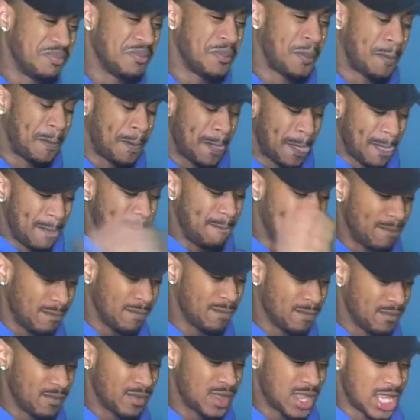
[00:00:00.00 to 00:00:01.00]
America,
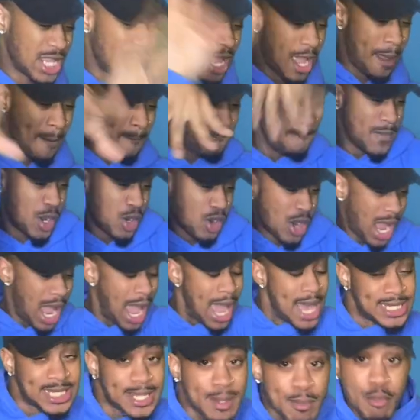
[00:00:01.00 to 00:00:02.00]
America
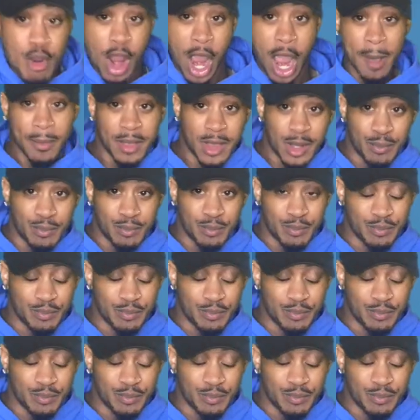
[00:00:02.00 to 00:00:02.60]
has a problem.